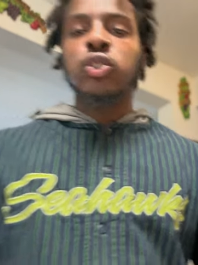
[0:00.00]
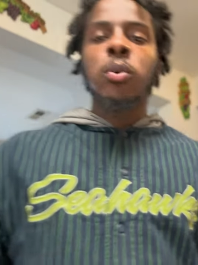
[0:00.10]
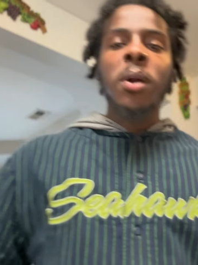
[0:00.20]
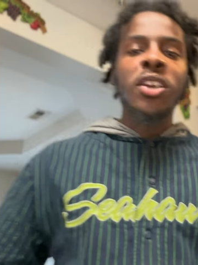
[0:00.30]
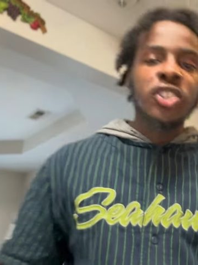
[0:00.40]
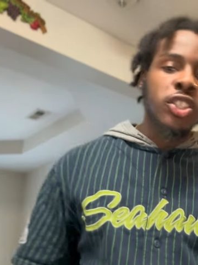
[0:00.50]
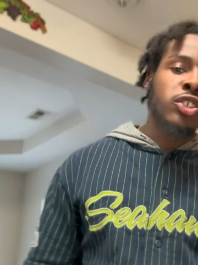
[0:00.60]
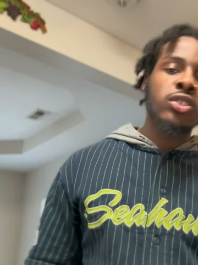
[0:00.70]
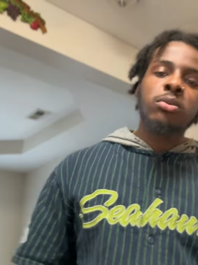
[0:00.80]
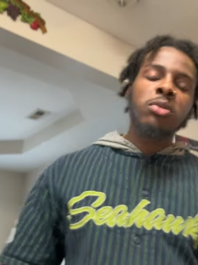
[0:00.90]
to them. I ain't
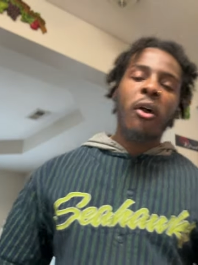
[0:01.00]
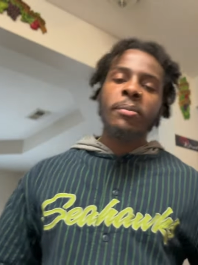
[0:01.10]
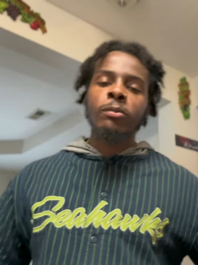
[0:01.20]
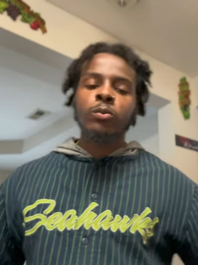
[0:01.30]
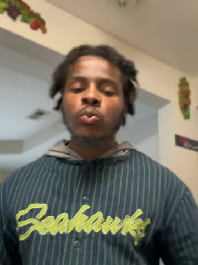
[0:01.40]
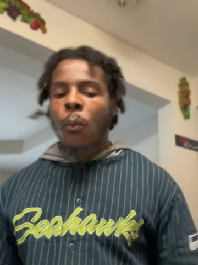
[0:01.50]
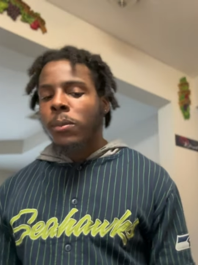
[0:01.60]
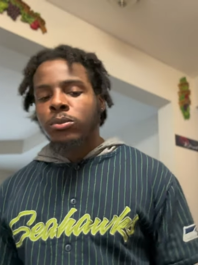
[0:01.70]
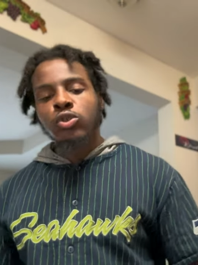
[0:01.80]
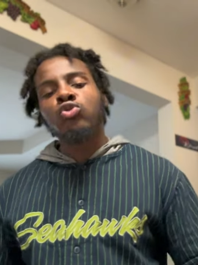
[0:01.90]
season them nothing.
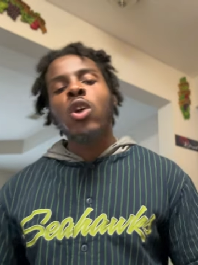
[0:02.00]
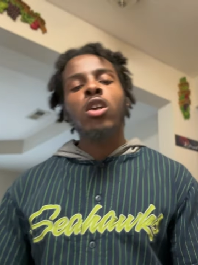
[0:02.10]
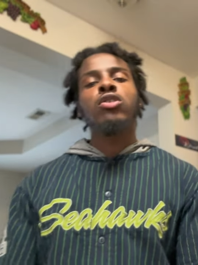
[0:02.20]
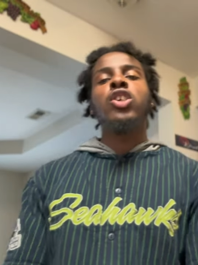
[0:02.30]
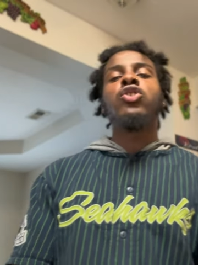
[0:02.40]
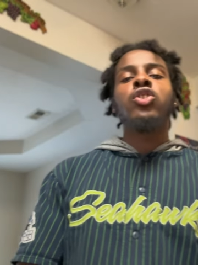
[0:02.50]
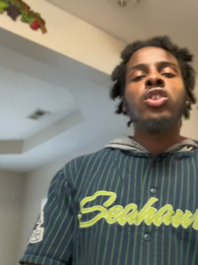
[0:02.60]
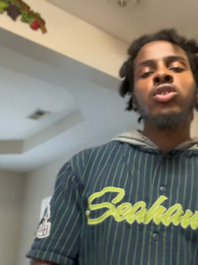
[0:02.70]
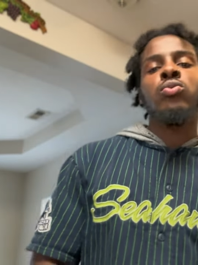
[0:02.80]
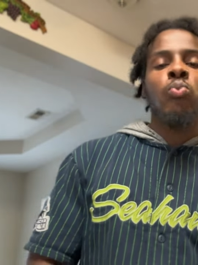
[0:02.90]
regular tater
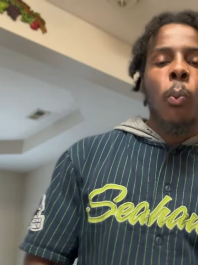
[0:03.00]
tots.